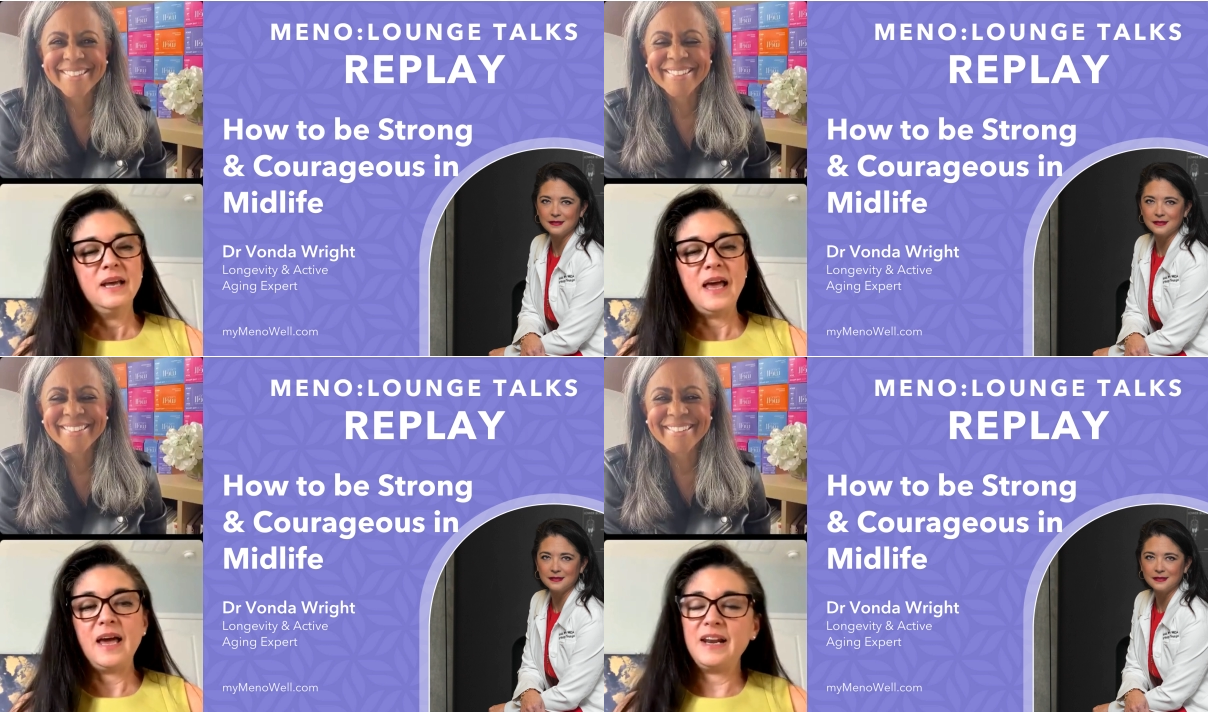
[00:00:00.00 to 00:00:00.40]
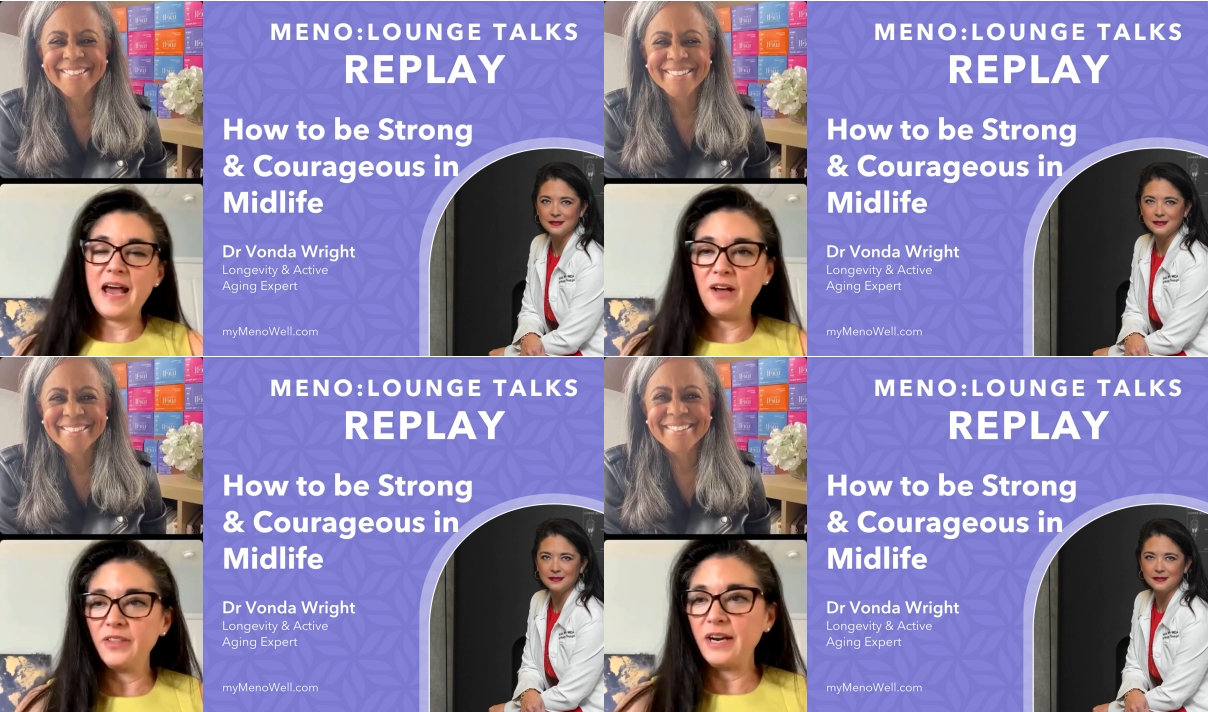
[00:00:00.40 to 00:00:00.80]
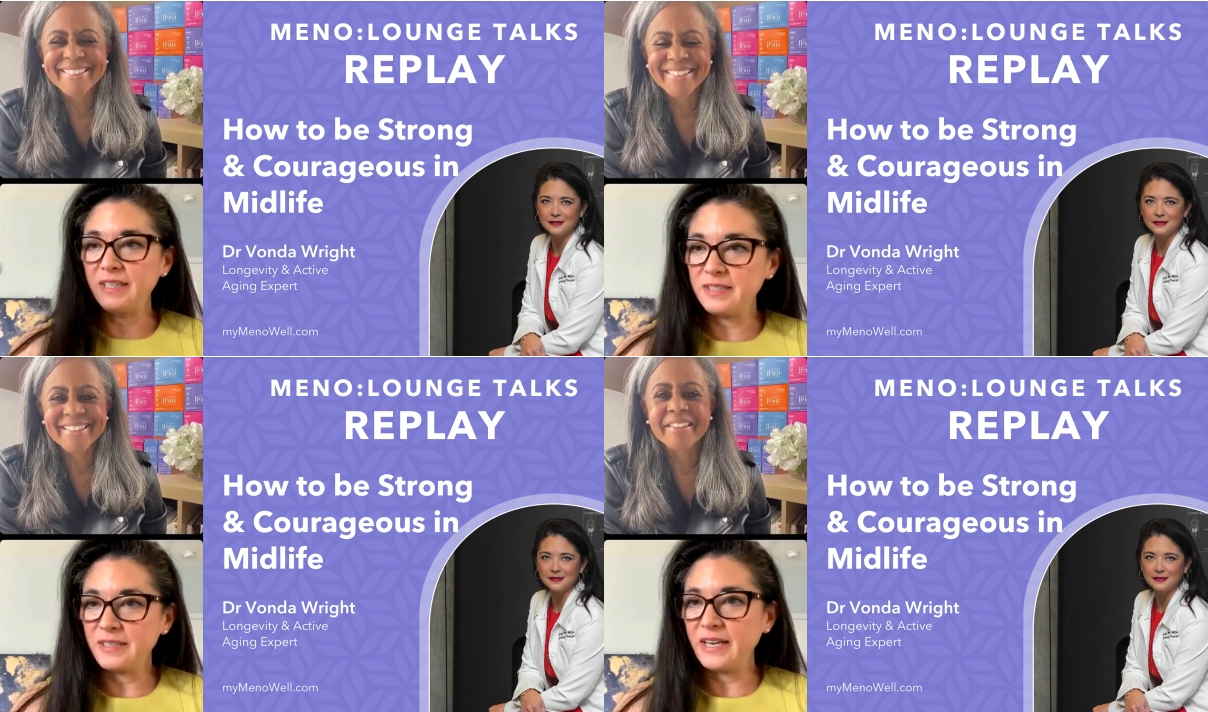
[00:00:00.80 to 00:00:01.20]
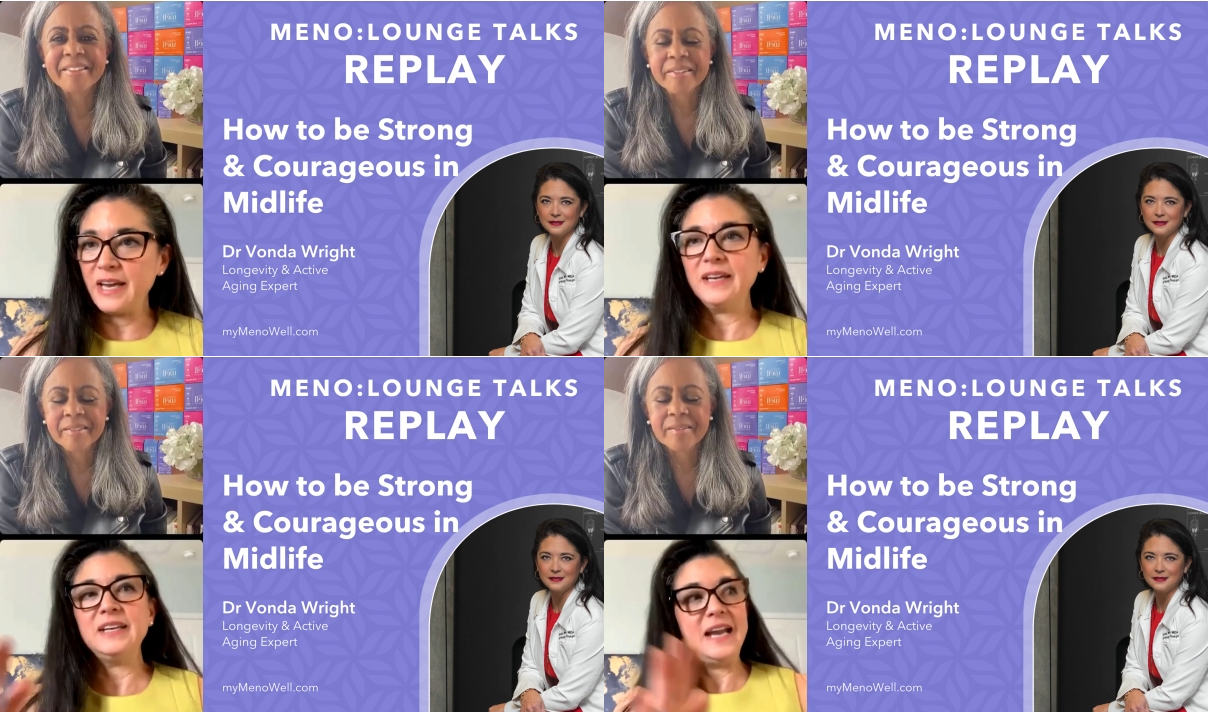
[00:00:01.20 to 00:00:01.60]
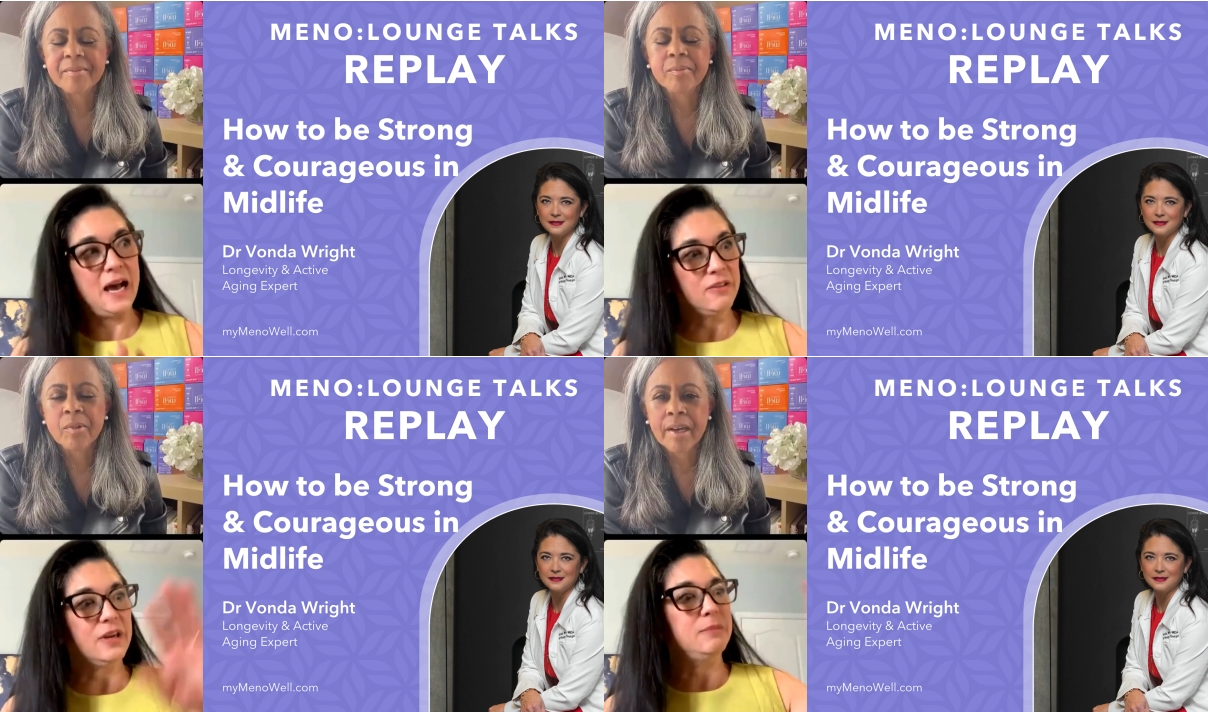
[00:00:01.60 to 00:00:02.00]
Speaker 1: and now that I did again, and
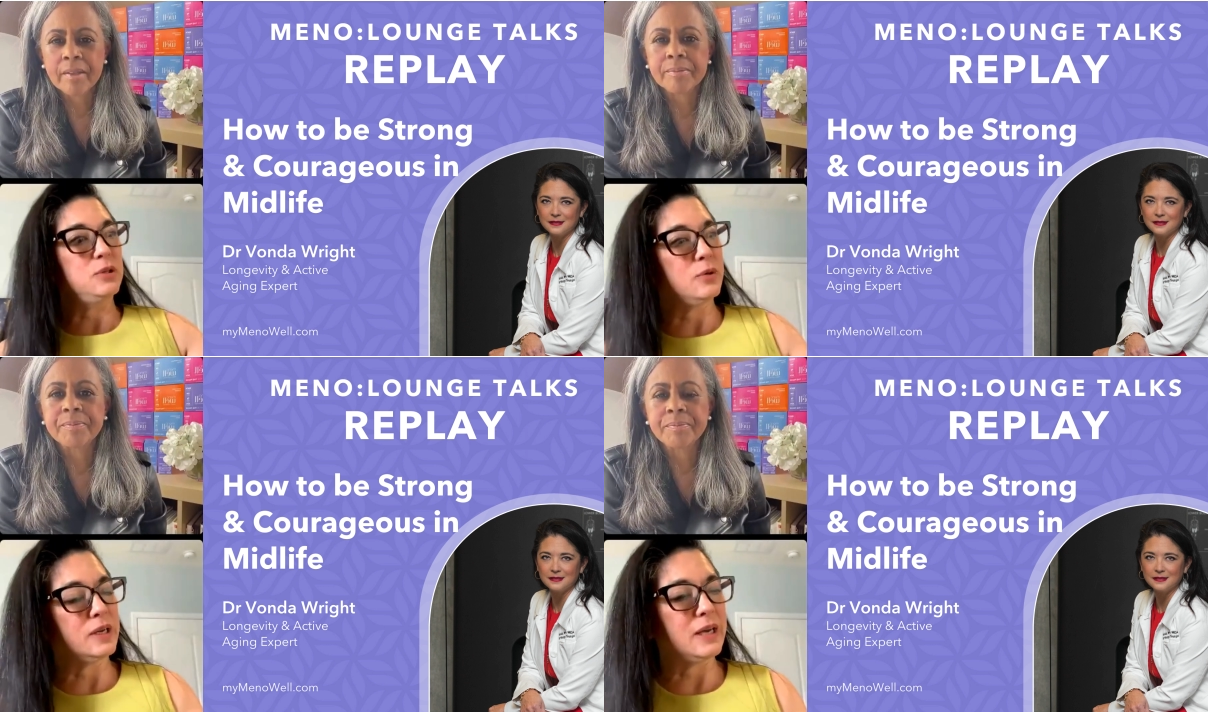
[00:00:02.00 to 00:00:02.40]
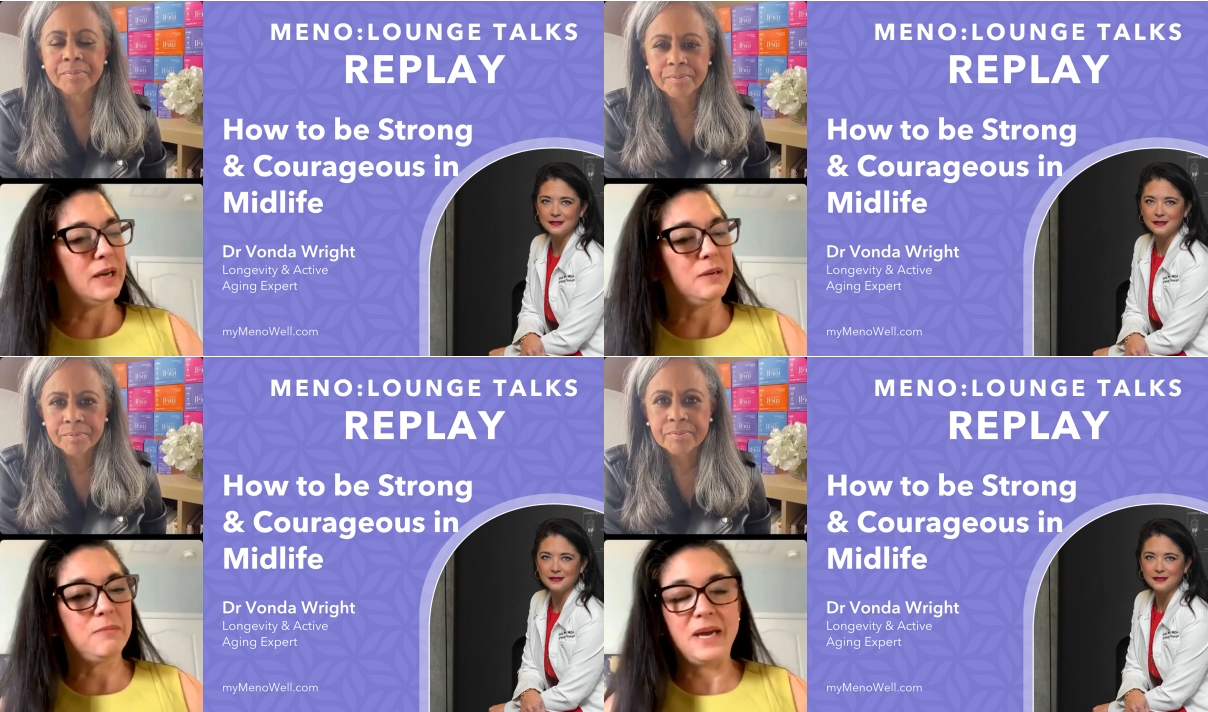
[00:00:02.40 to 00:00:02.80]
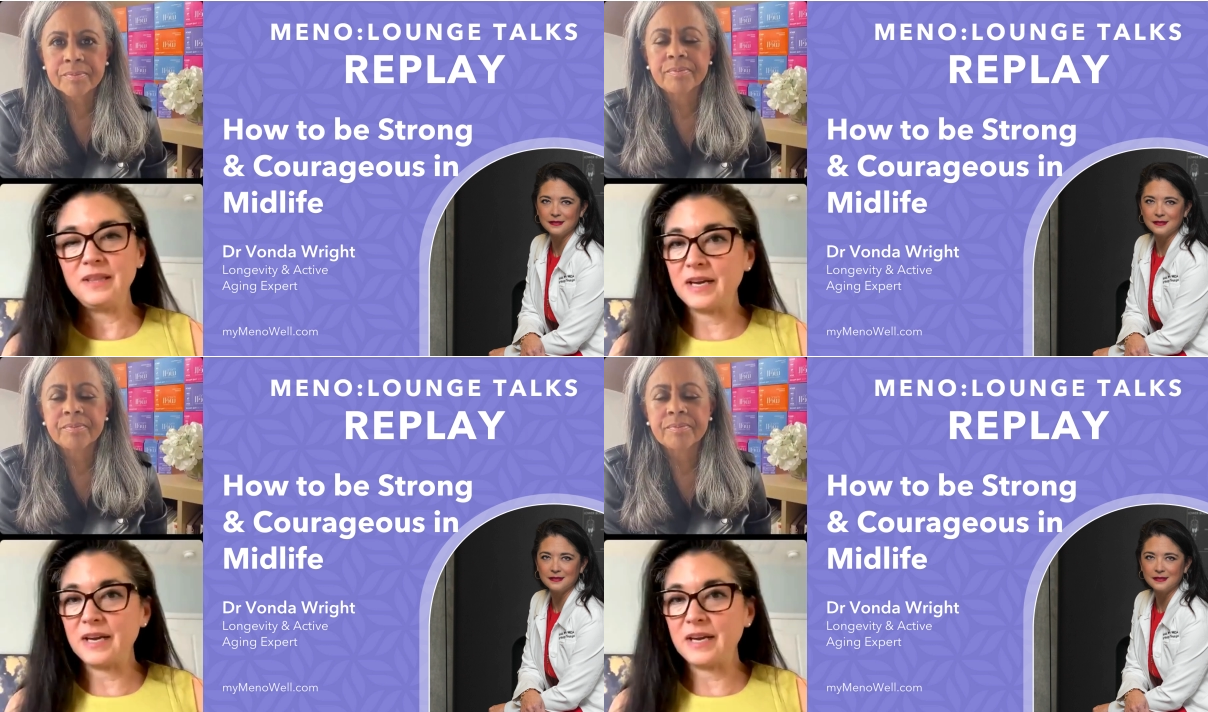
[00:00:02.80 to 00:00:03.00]
now that I'm doing again in May,